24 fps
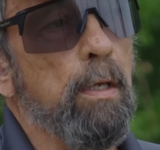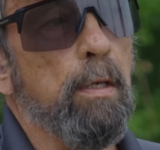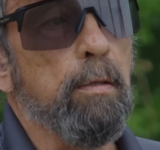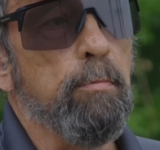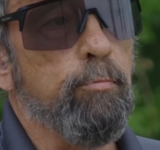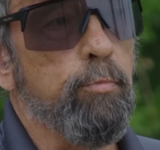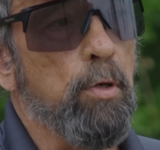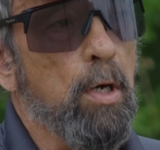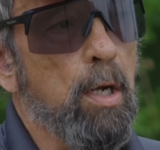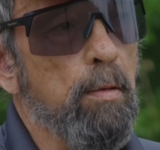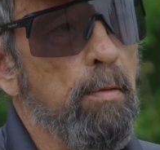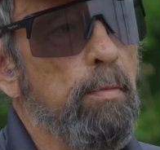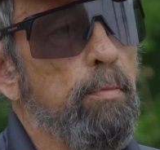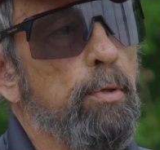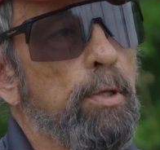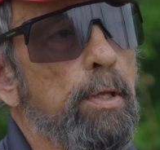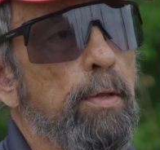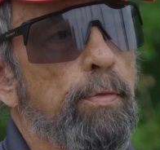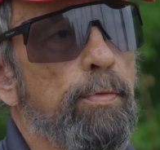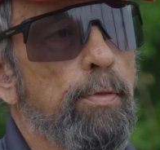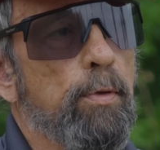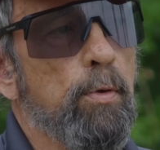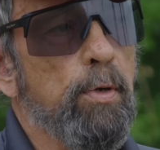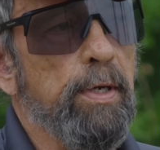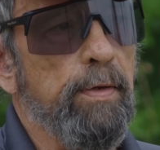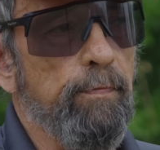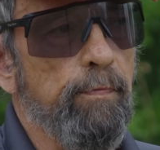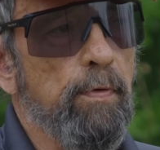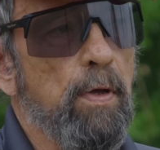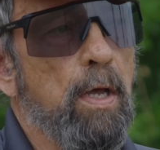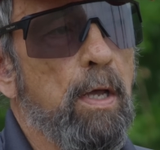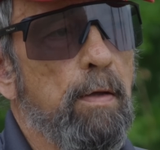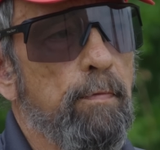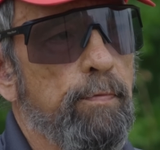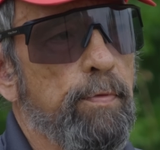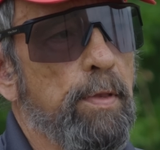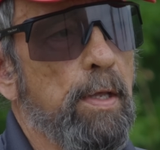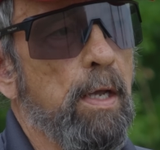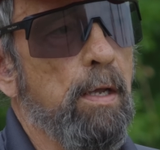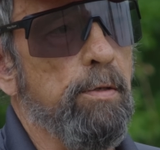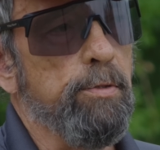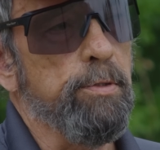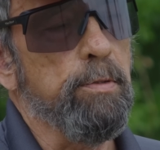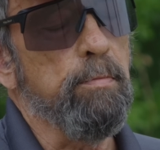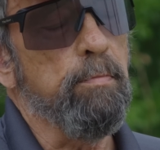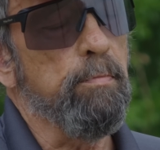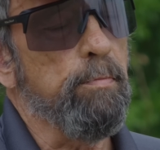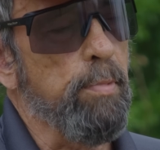at probably
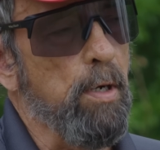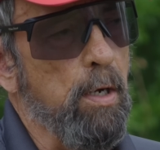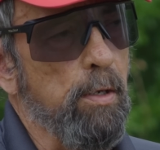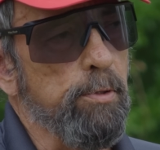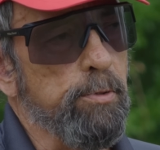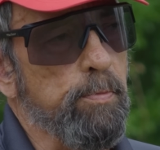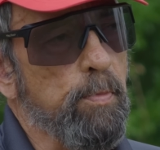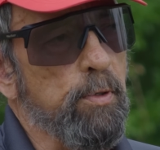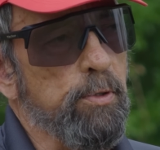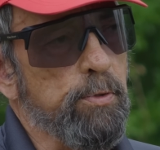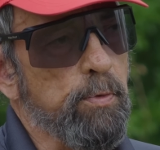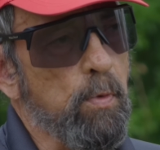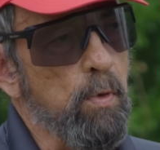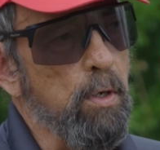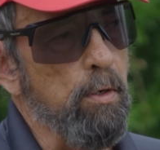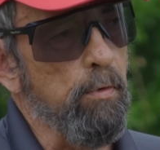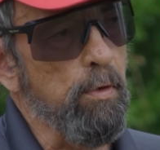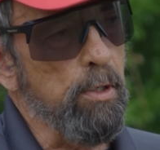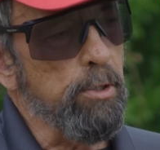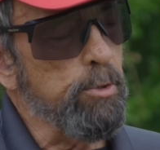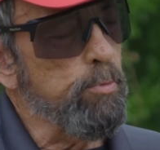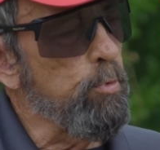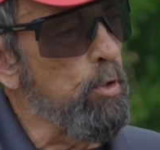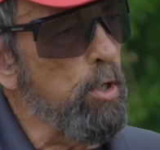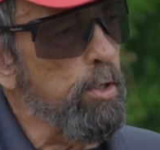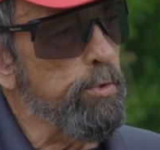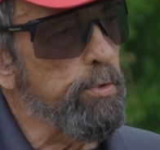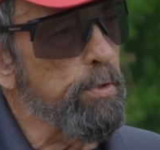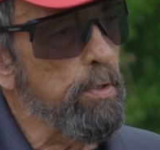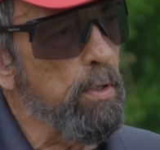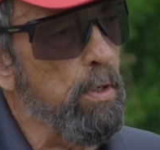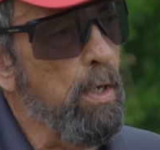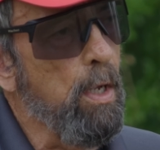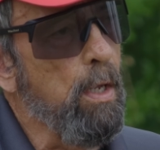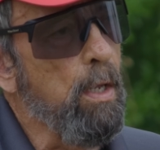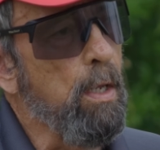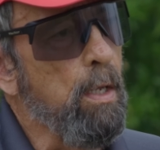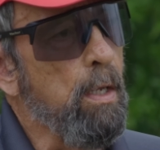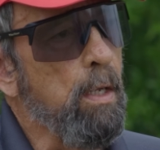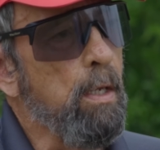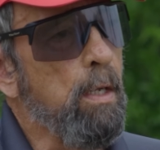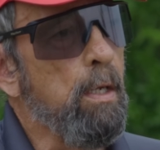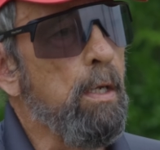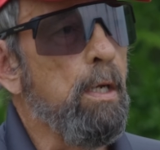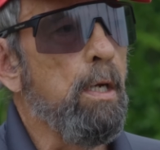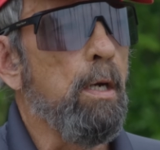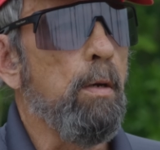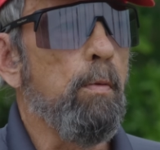35,000 pounds per square inch pressure,
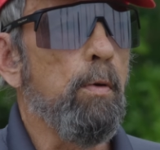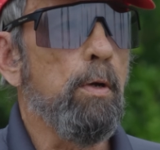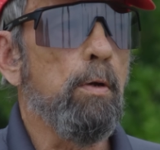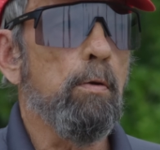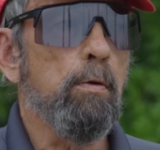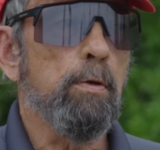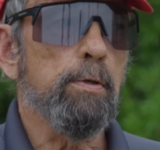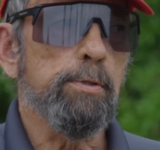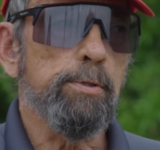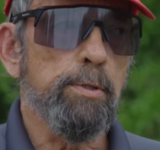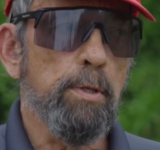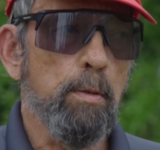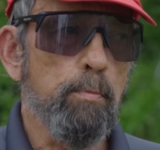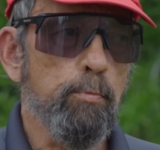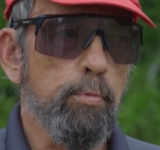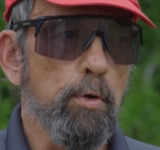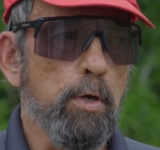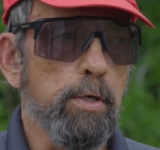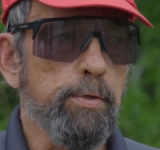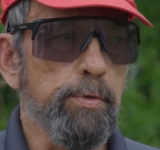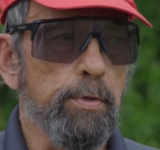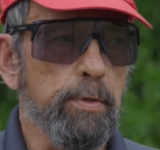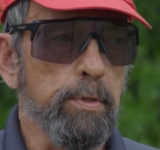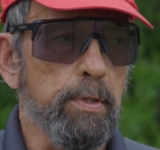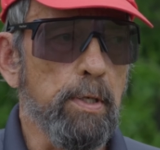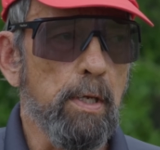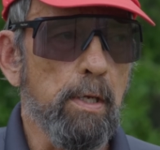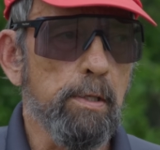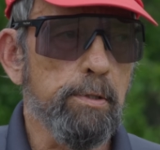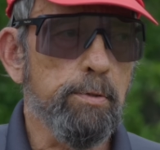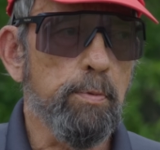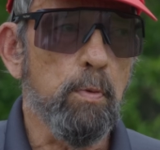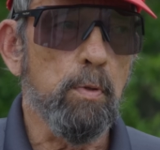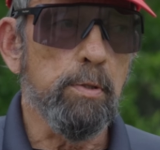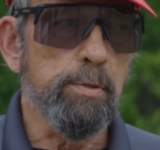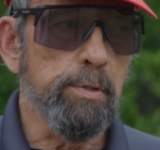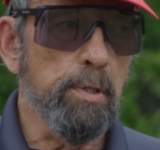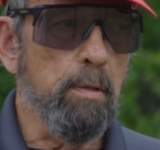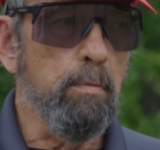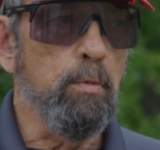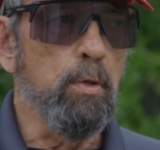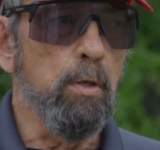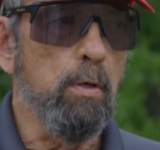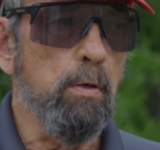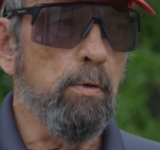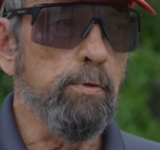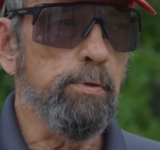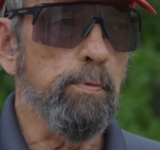and we heard of some pressure tests where some
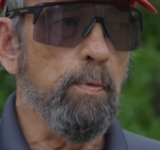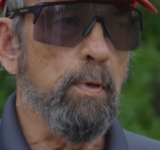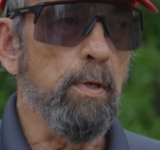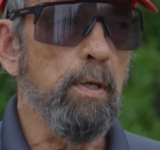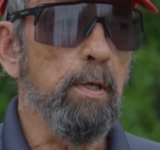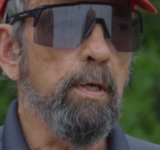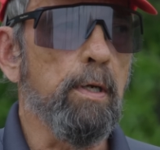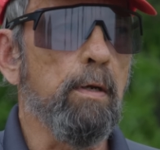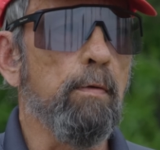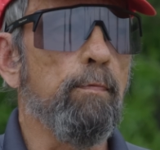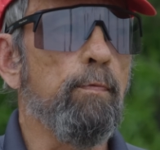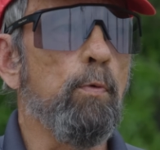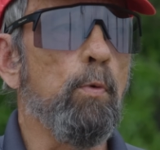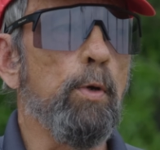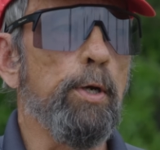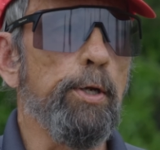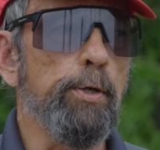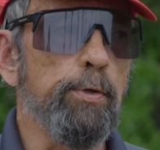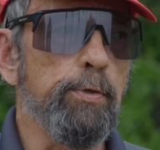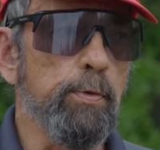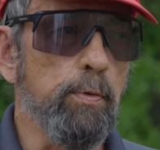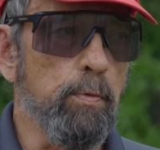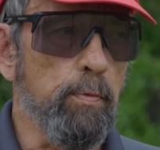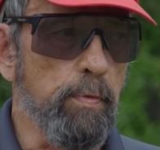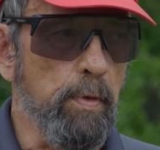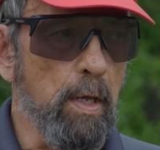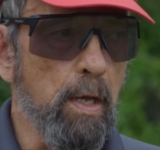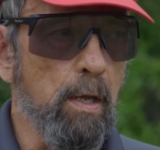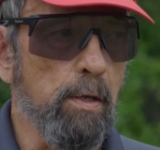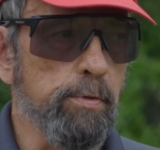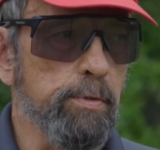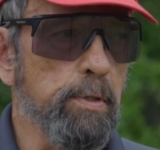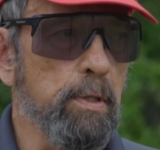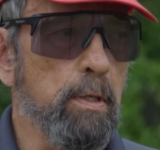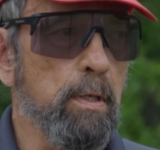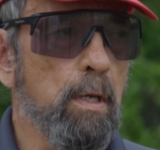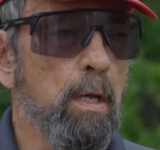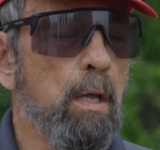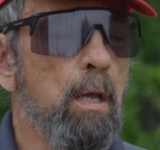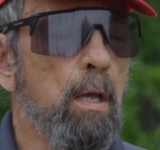loads were hitting 42,000.